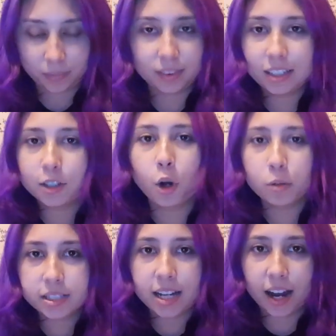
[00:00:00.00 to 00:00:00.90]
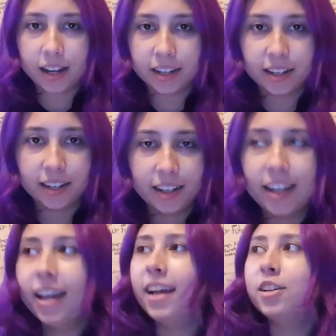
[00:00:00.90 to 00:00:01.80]
Did Ghost die?
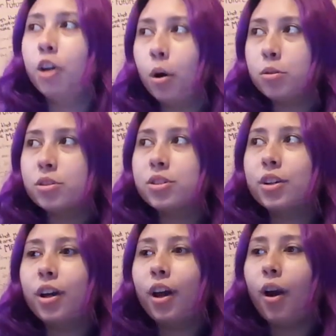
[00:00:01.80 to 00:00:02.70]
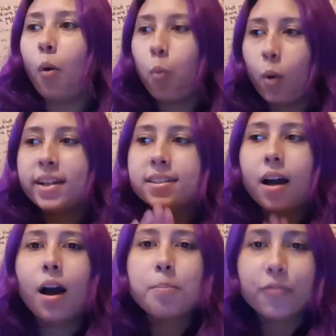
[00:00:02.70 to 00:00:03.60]
Ghost went
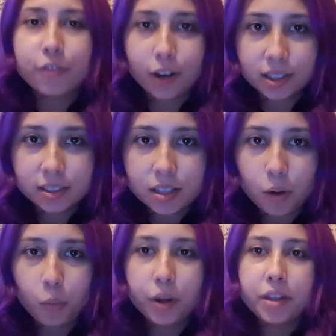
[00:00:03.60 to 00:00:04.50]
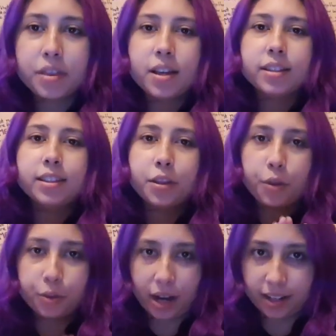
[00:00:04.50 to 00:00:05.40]
up front with the
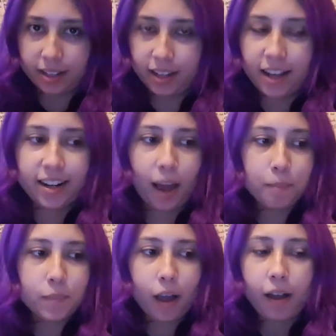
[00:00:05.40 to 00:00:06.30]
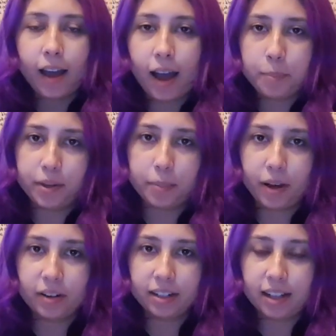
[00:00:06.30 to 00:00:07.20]
Dothraki, and I'm not happy
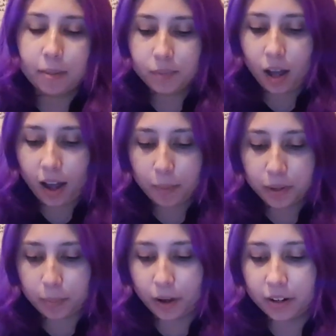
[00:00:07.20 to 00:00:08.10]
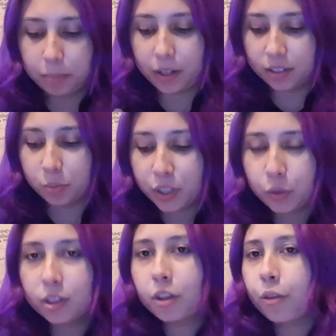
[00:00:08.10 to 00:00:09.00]
about it. I'm not happy about it because we
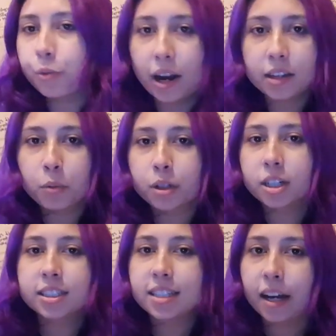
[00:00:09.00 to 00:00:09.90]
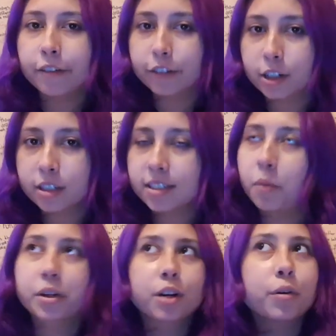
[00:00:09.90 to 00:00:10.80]
knew the Dothraki were gonna die first. They
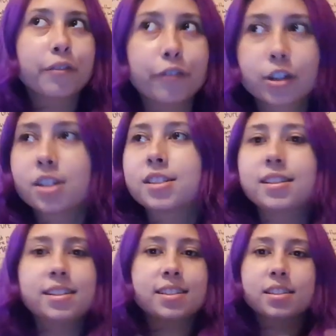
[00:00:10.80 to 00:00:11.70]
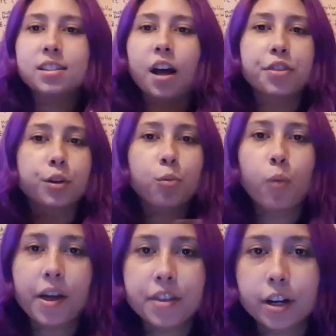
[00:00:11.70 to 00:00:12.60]
were going first. This is not their
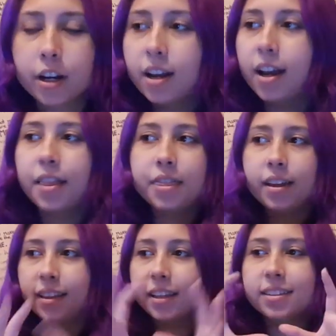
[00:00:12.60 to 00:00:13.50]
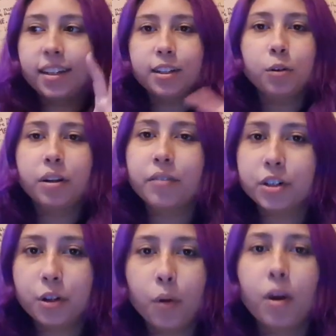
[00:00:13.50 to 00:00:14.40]
weather. That, like, don't even
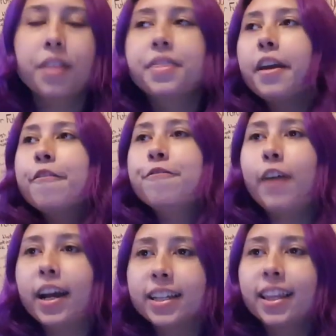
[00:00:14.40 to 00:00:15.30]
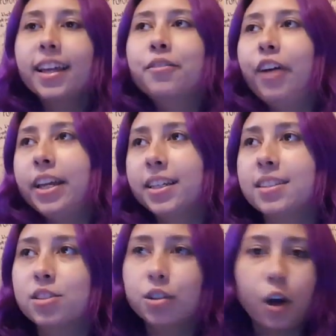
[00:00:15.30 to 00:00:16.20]
know. They fight like
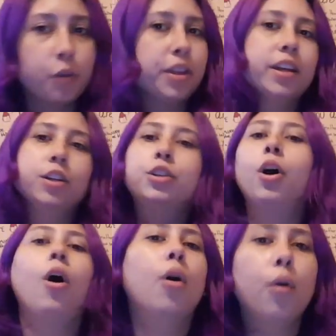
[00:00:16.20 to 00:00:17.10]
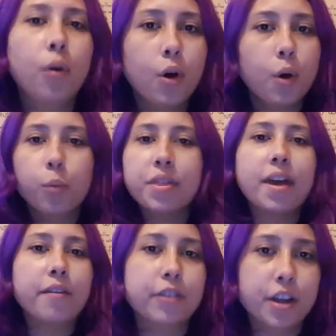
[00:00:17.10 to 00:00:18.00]
Vikings, you know? They go with
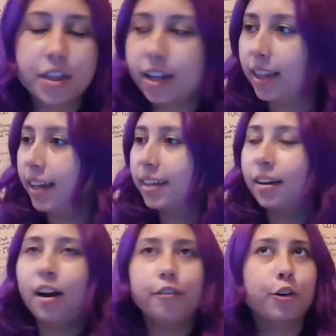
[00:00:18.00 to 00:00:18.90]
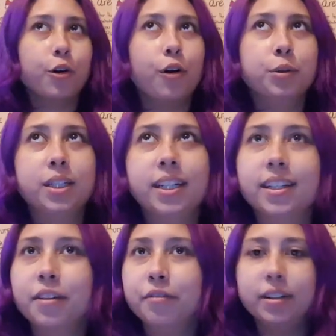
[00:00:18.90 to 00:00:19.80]
everything, like, for Odin,
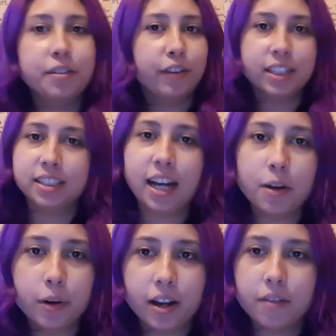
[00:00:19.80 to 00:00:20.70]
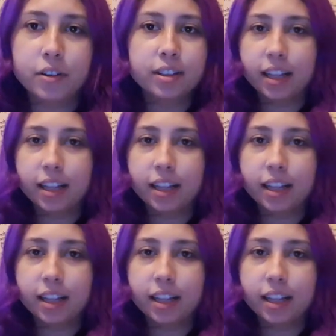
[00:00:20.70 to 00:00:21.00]
and if I die, whatever.